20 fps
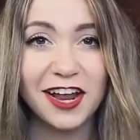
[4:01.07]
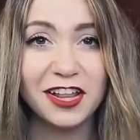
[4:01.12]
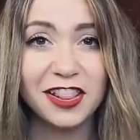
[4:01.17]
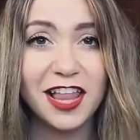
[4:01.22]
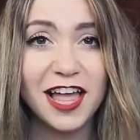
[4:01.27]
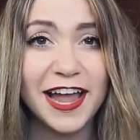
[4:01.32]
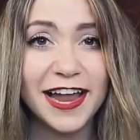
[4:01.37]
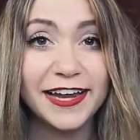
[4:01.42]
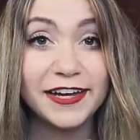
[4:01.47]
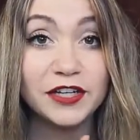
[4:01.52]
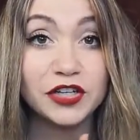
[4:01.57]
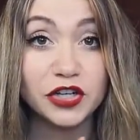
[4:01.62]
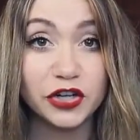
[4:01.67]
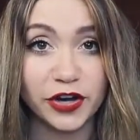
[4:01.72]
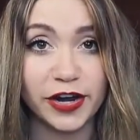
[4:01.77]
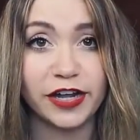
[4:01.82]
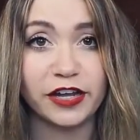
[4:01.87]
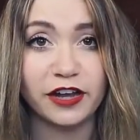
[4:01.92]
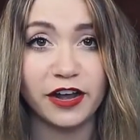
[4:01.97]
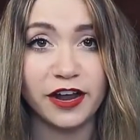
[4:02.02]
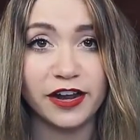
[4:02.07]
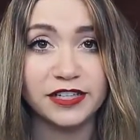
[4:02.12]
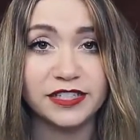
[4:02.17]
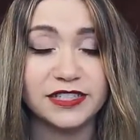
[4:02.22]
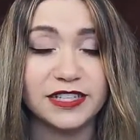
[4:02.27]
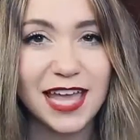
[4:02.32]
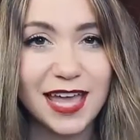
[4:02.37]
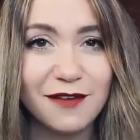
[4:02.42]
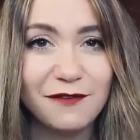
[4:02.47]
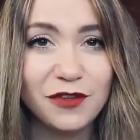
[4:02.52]
Airline credit
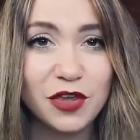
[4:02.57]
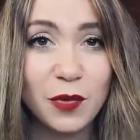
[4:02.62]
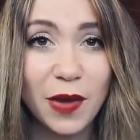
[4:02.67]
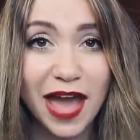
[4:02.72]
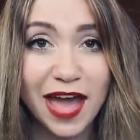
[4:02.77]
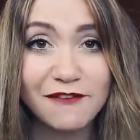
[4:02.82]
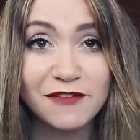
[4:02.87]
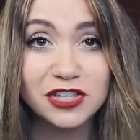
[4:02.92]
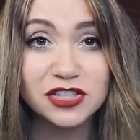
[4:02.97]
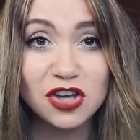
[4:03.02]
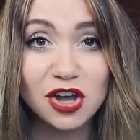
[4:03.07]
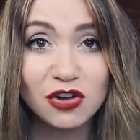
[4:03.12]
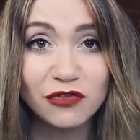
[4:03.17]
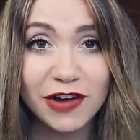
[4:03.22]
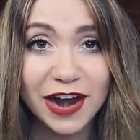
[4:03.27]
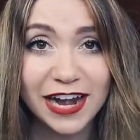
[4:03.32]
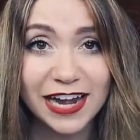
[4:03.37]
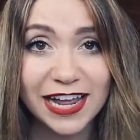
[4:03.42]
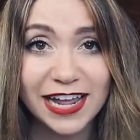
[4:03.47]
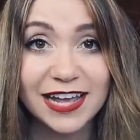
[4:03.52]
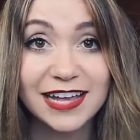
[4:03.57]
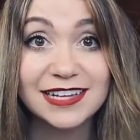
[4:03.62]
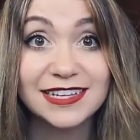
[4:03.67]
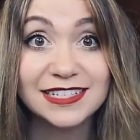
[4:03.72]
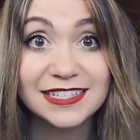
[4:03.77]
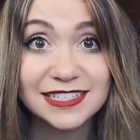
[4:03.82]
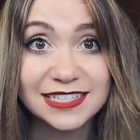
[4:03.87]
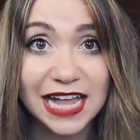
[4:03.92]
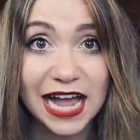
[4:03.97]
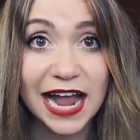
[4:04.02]
cards. If you haven't already,
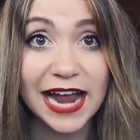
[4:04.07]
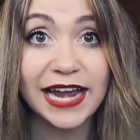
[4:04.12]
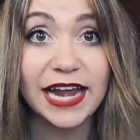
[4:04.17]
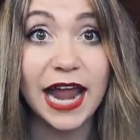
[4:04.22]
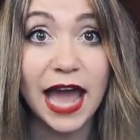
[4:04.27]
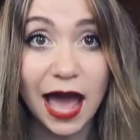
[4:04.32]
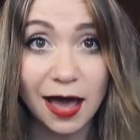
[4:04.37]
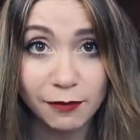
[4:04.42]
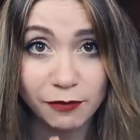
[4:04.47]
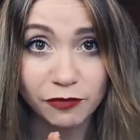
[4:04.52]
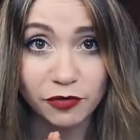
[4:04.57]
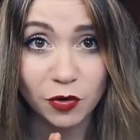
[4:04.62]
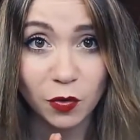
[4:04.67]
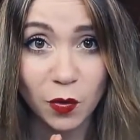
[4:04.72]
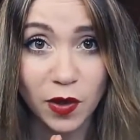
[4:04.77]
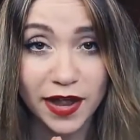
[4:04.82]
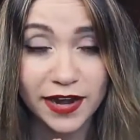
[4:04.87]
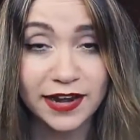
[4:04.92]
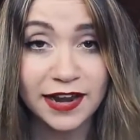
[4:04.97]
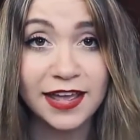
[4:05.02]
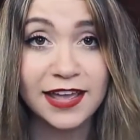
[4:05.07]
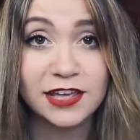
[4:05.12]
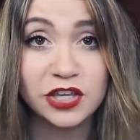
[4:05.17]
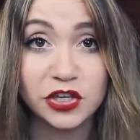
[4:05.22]
sign up for one.